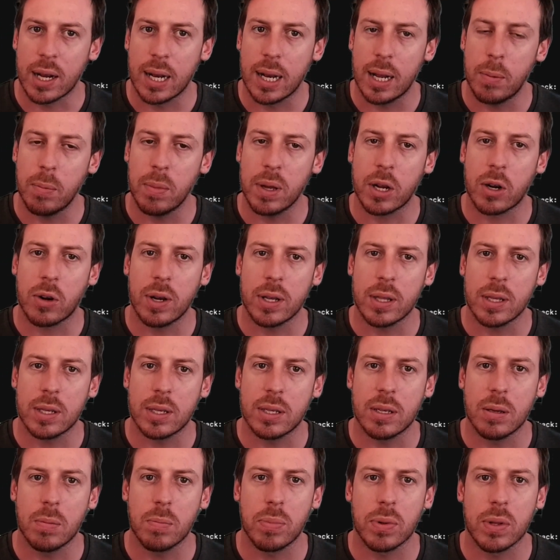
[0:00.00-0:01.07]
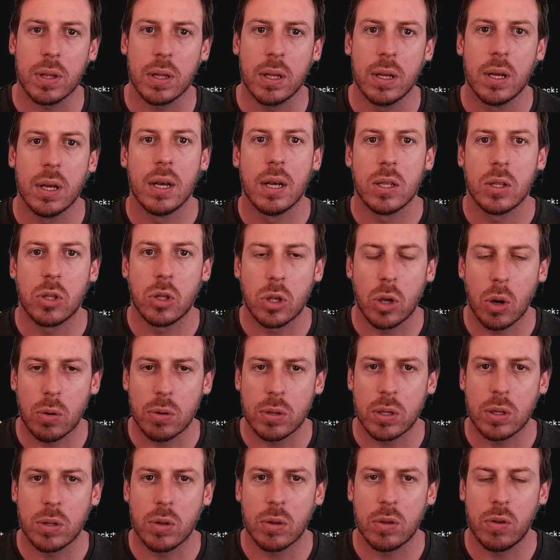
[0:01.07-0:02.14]
Let me create a simple
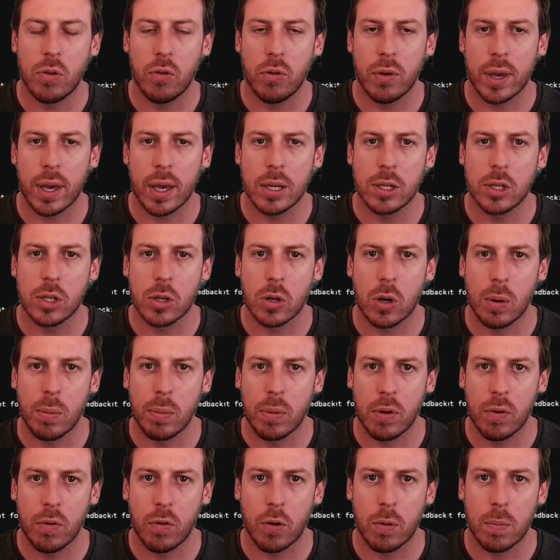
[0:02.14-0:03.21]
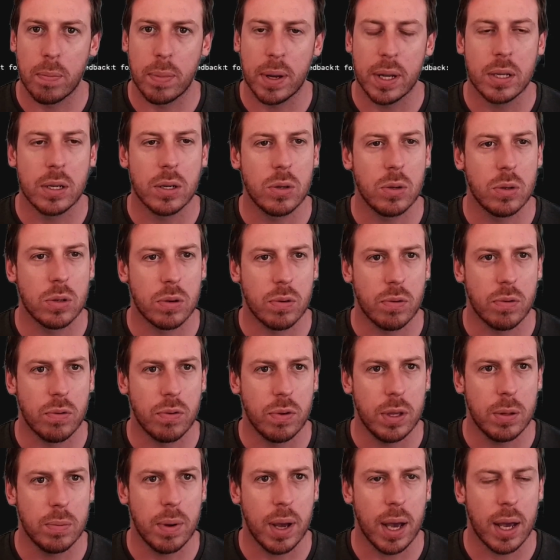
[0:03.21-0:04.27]
Toast notification component for better user
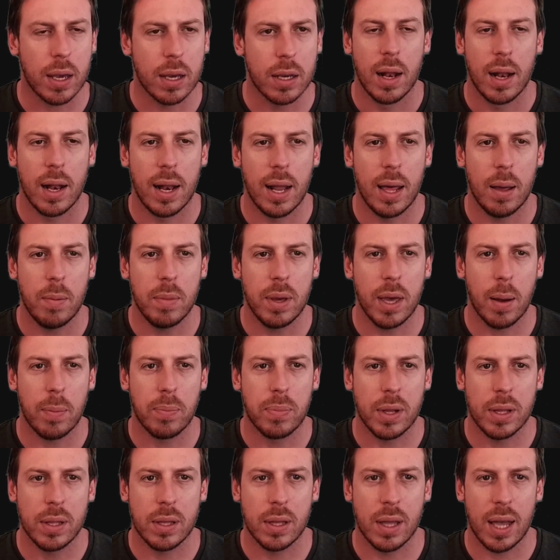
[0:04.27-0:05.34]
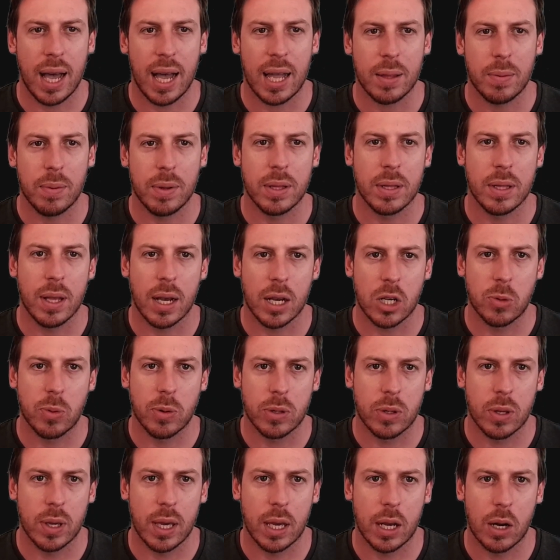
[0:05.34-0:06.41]
feedback. Let me update the admin
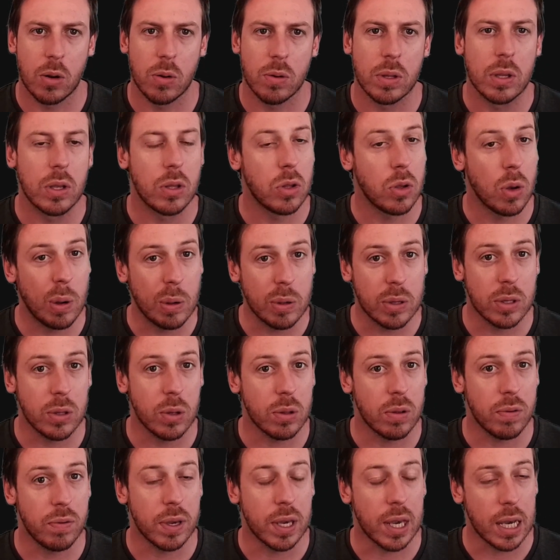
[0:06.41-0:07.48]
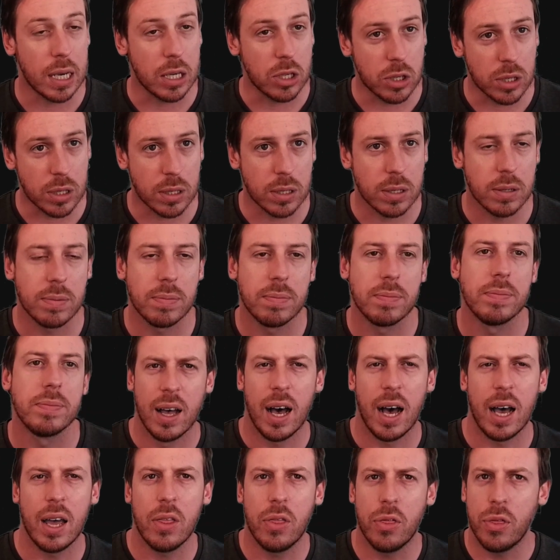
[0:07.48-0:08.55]
dashboard to include Toast notifications.
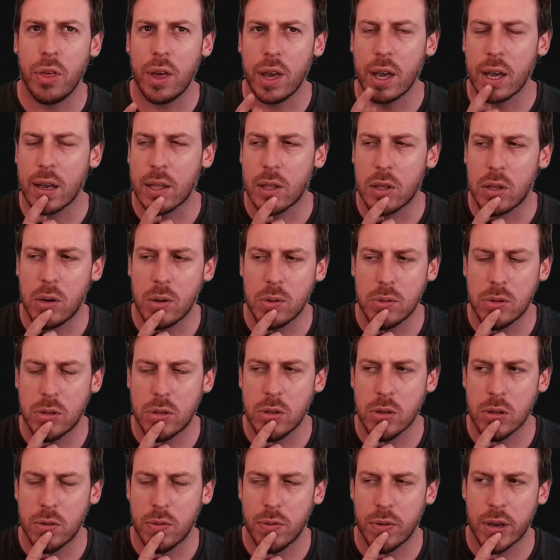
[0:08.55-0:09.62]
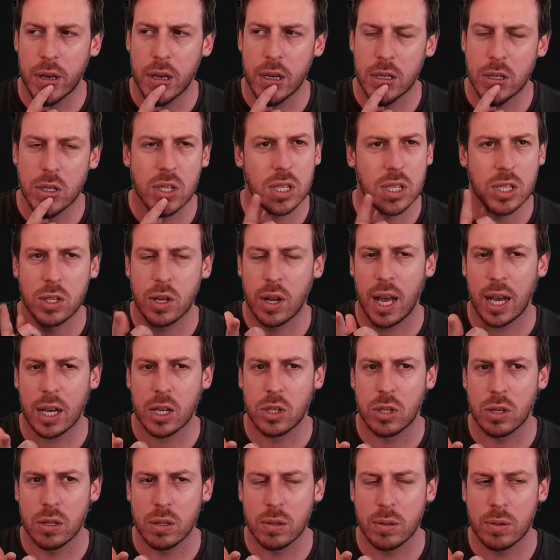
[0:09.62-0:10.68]
I think Toast notification is not
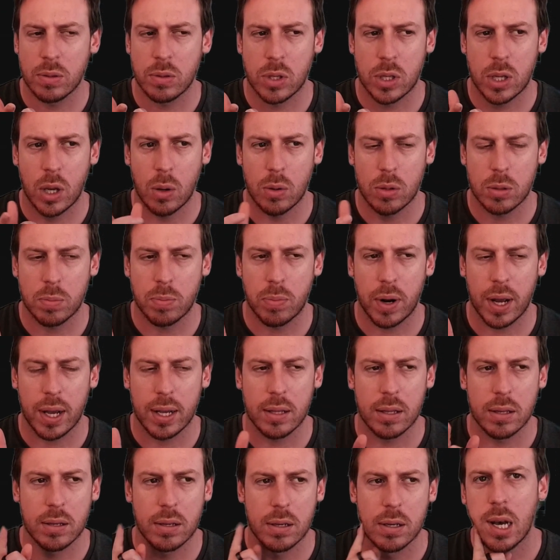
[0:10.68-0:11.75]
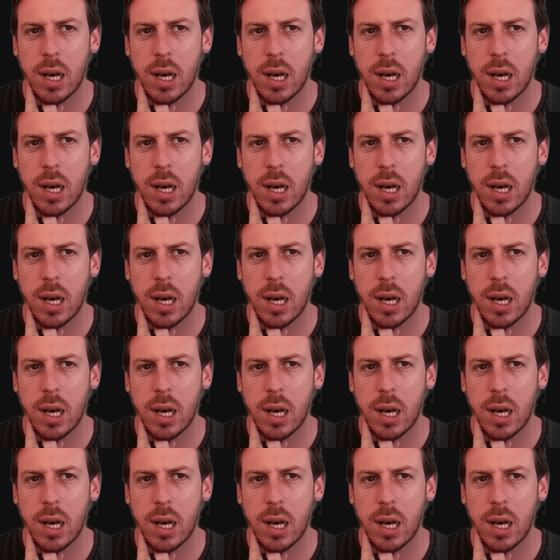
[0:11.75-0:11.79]
actual Toast bread.